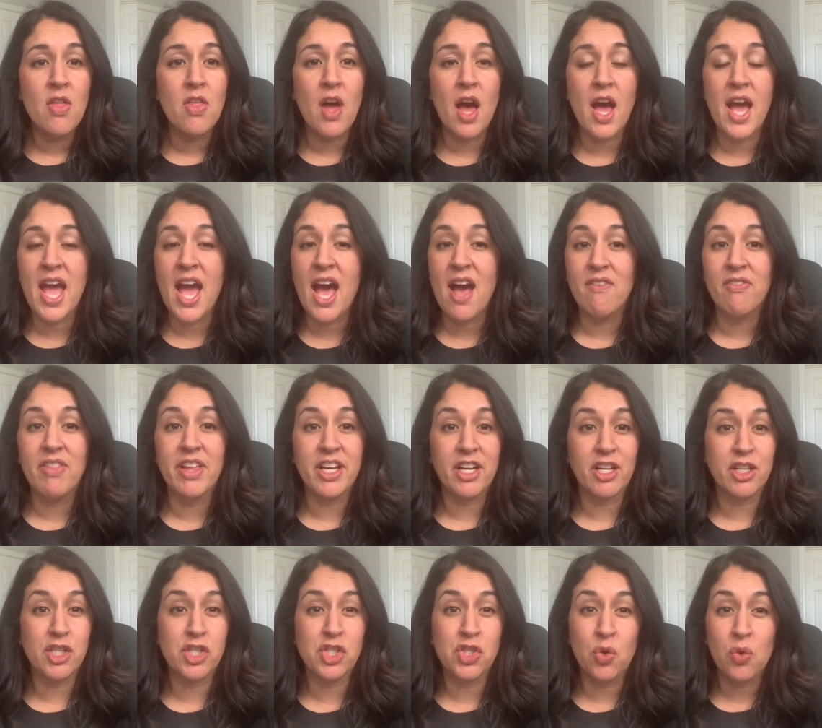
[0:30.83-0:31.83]
I have like
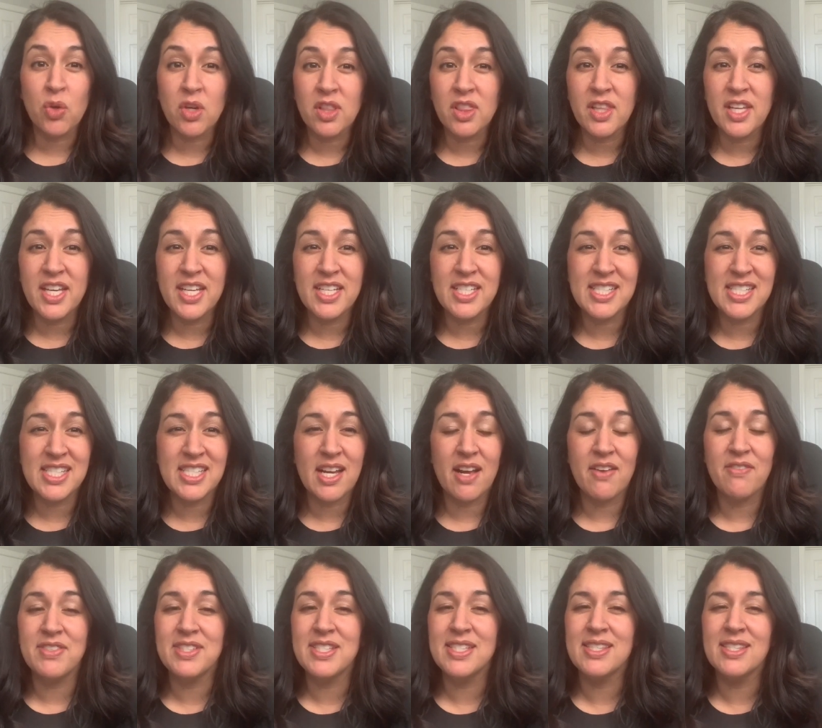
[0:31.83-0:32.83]
a short list
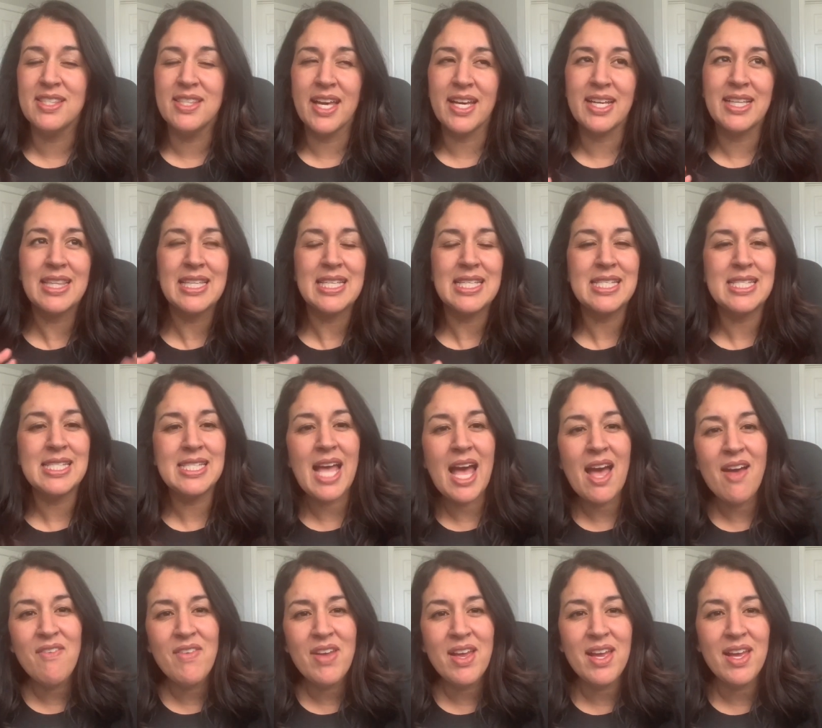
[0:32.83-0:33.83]
of like the
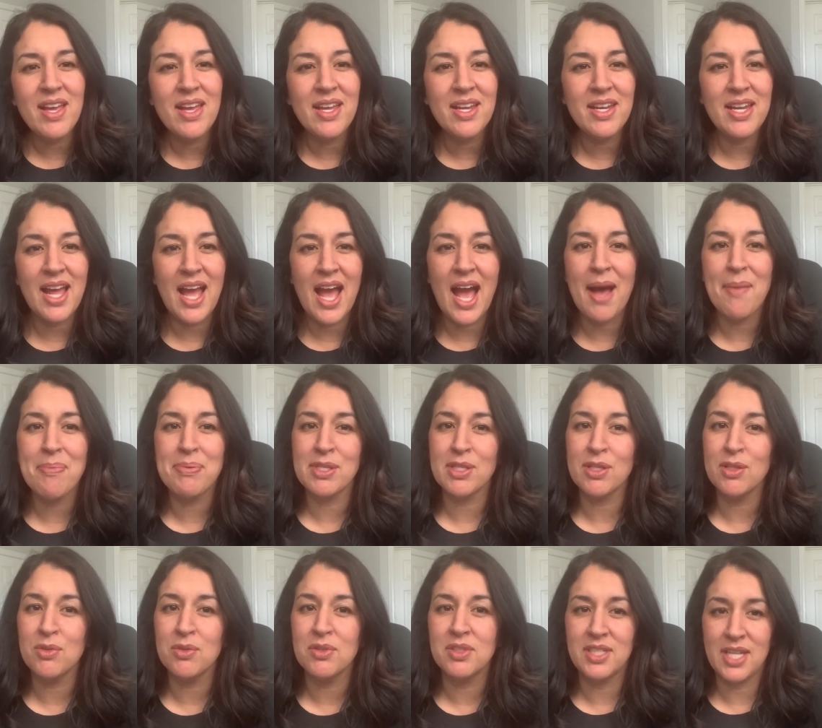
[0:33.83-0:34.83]
seven
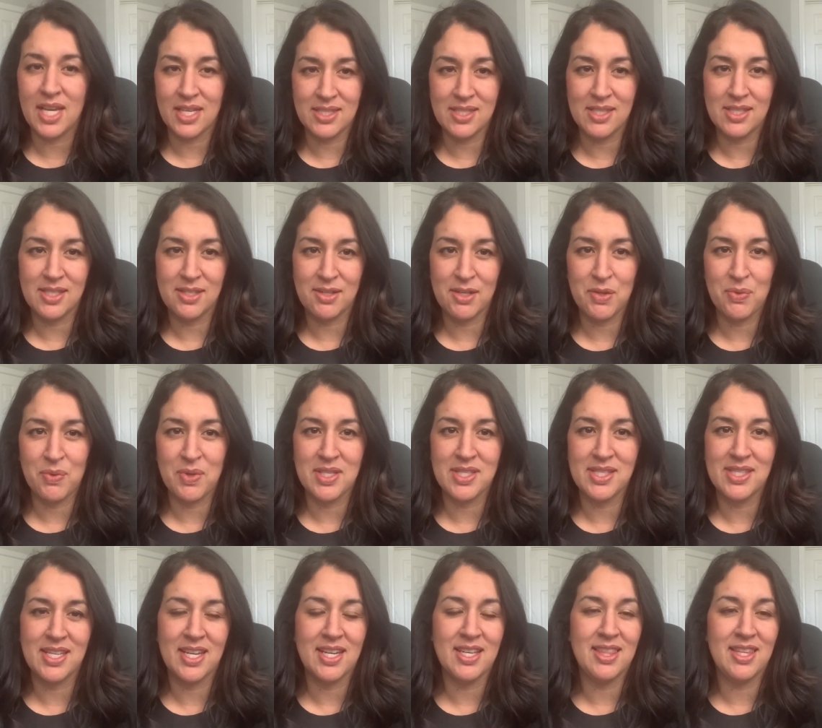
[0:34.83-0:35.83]
absolute necessary
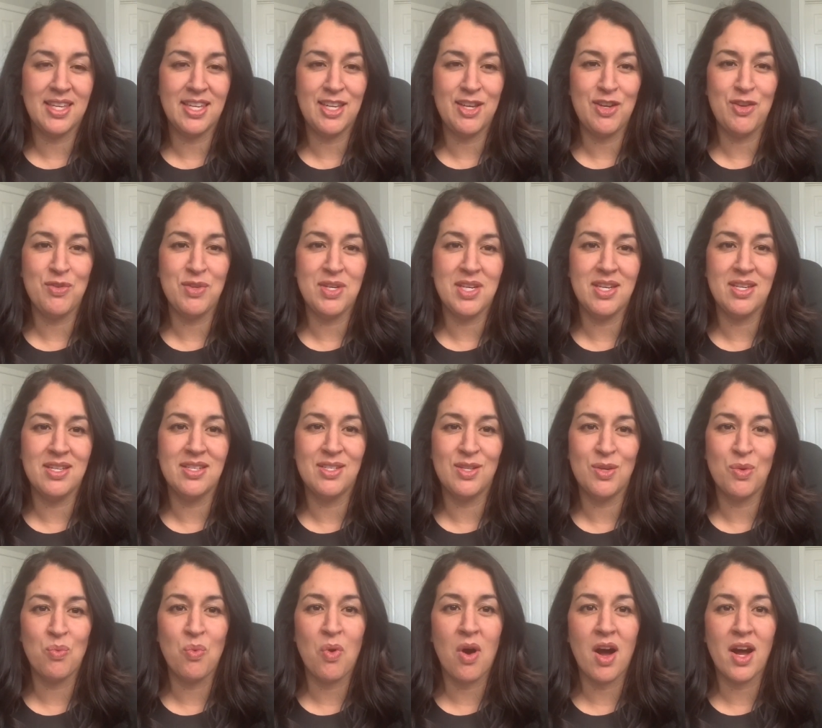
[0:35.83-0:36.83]
ones that I think you need
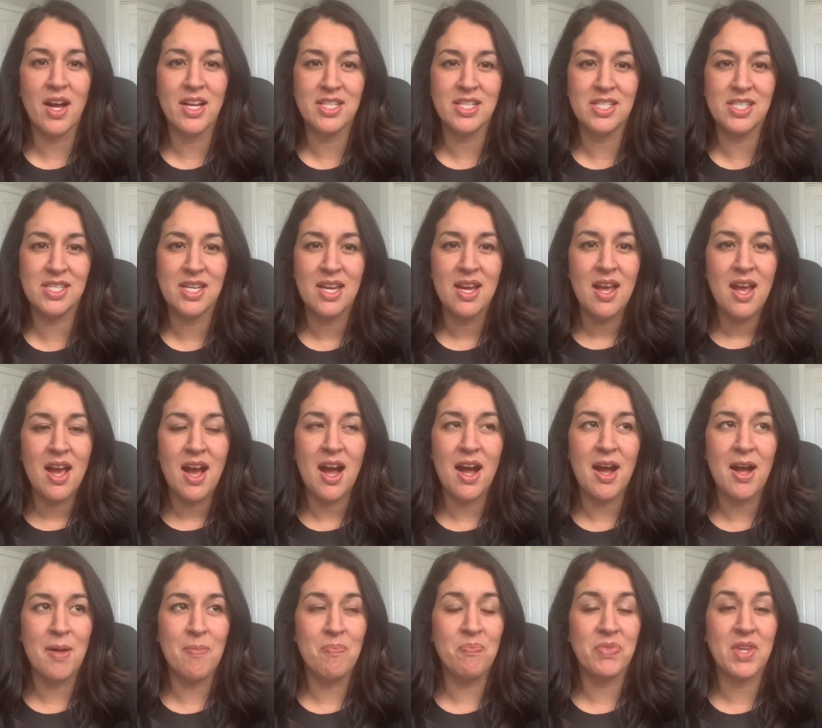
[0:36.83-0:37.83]
to watch.
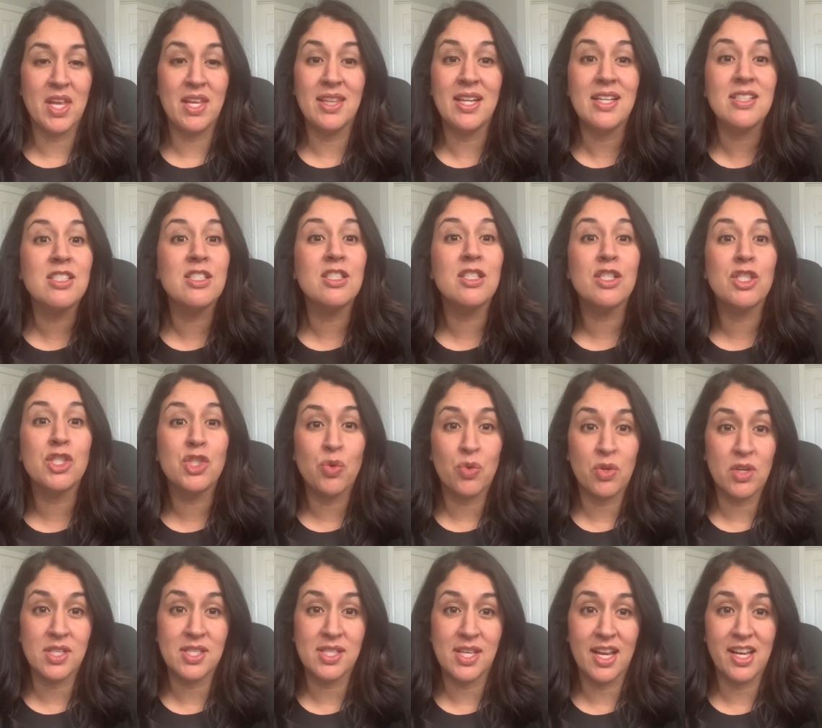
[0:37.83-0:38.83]
Um, and that's the
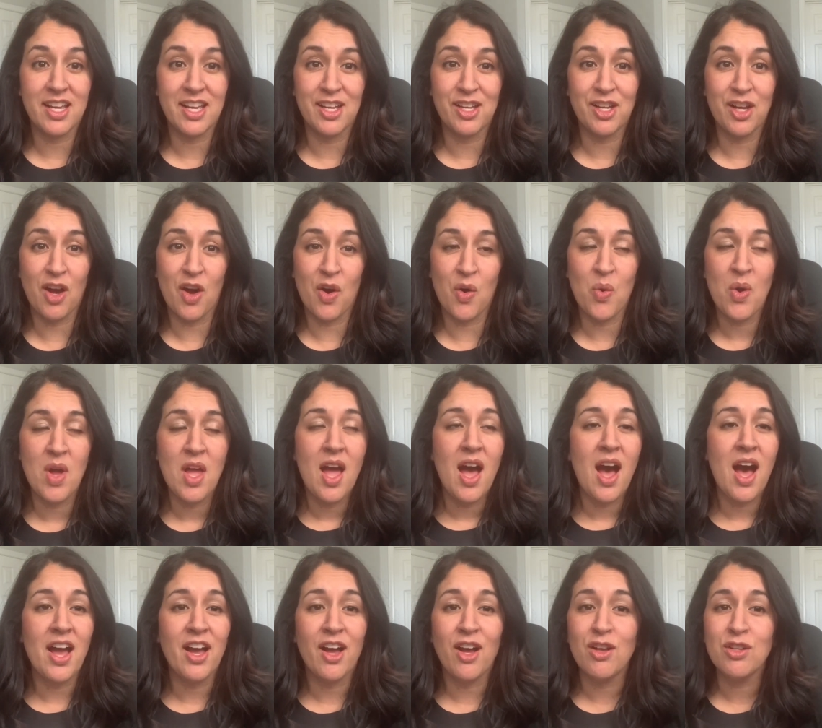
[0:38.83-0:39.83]
shortest I could go.
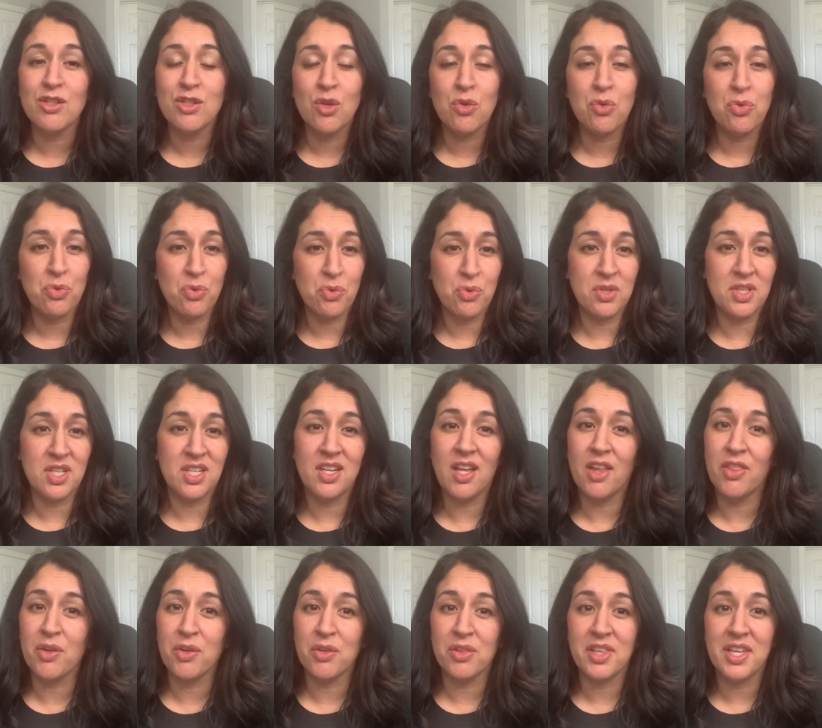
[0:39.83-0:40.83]
I also threw in
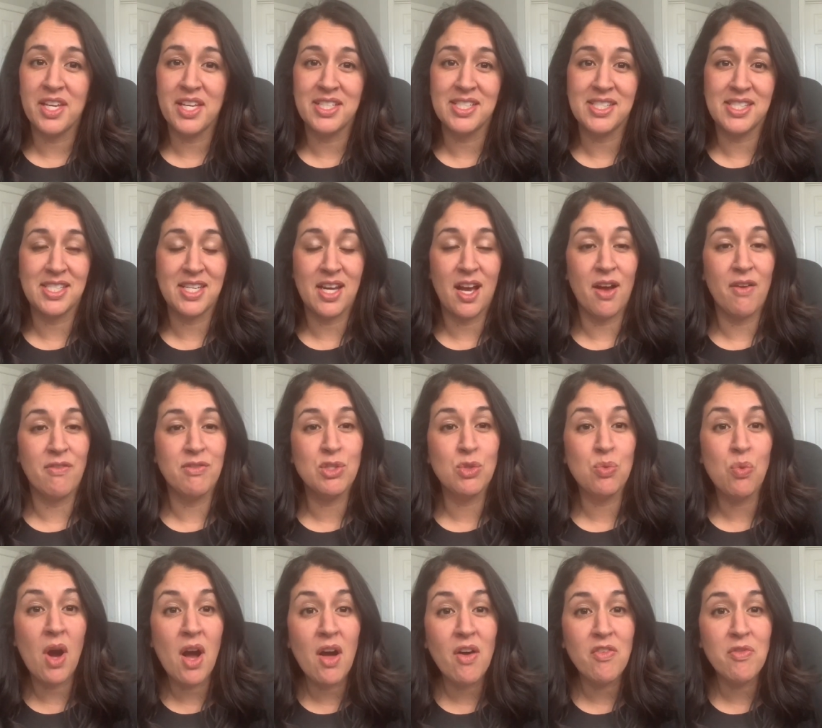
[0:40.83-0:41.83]
another list of
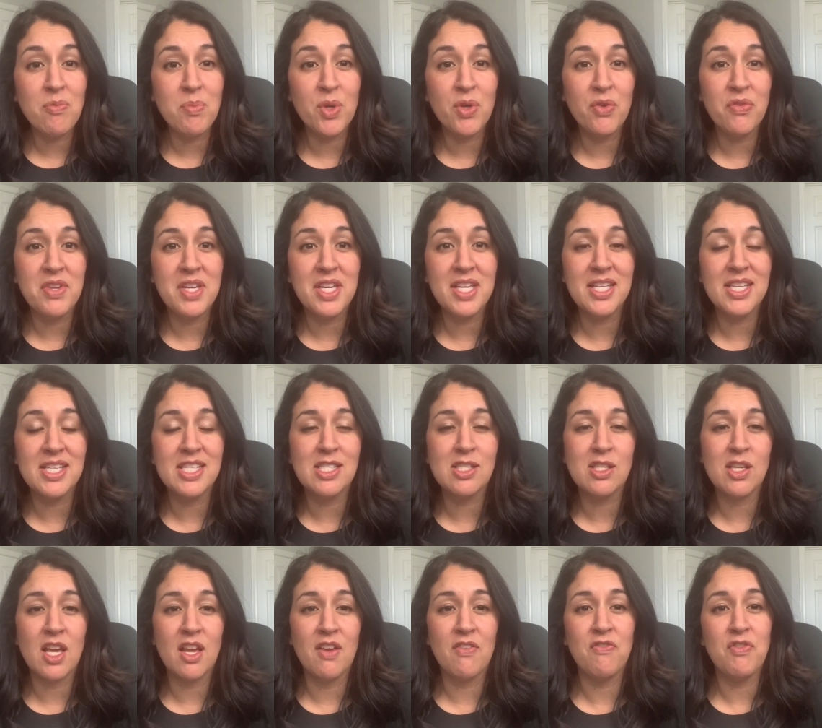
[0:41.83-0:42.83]
12 movies
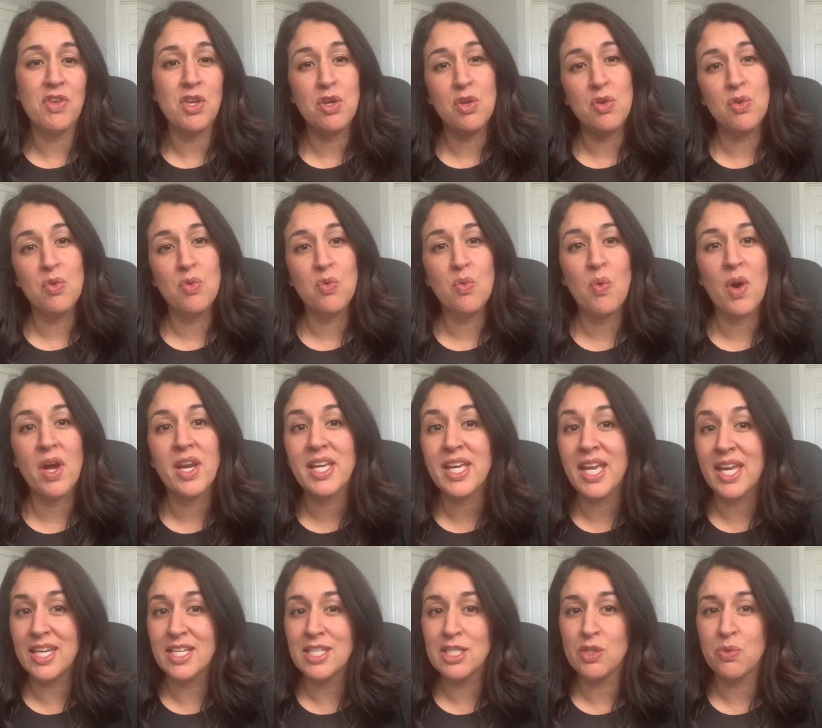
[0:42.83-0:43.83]
if you want to
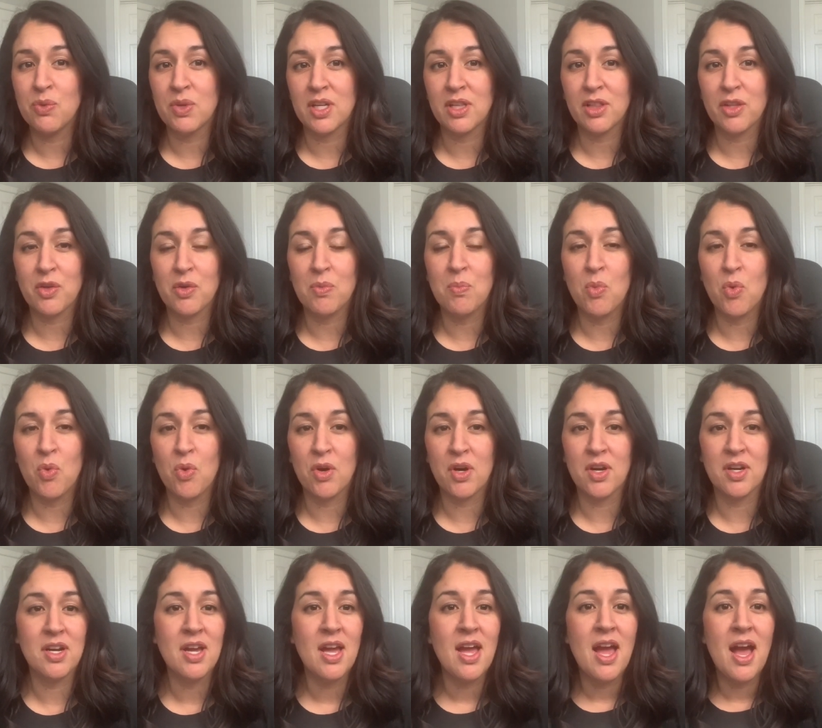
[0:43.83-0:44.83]
get into it a little
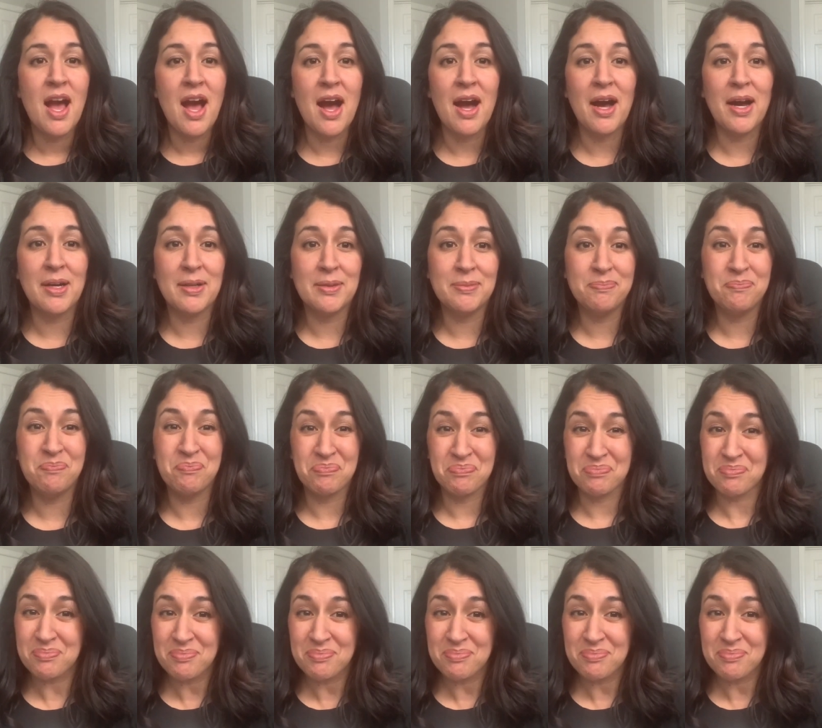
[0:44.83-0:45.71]
more. Um,